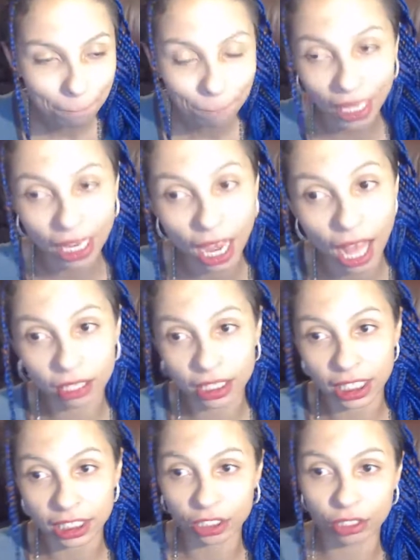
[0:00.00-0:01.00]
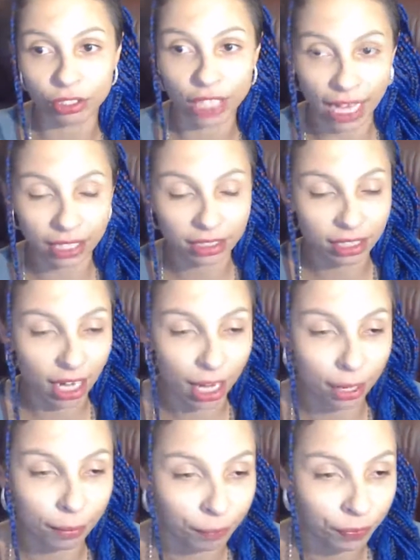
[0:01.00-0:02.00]
But I'll get to that.
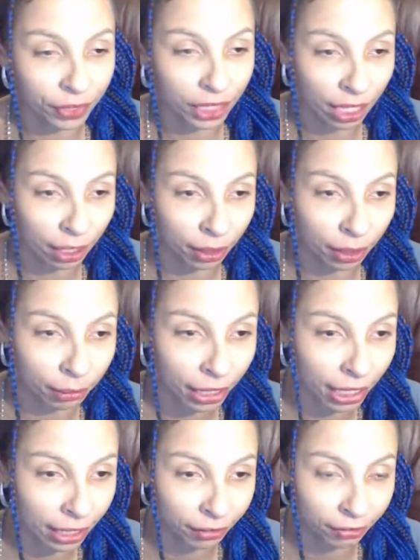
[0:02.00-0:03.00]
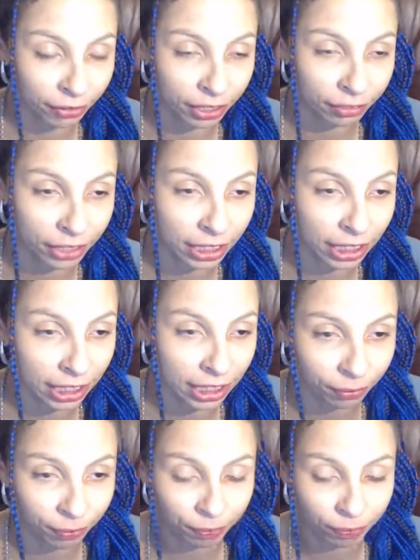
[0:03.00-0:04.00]
I'm kind of definitely
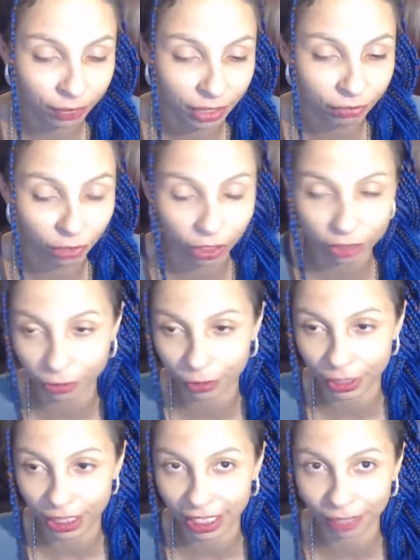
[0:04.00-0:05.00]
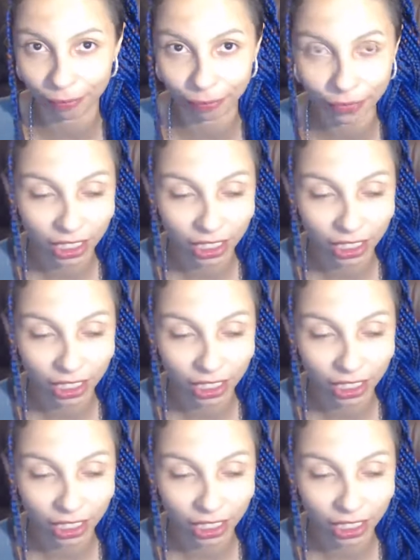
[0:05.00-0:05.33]
fast forwarding here.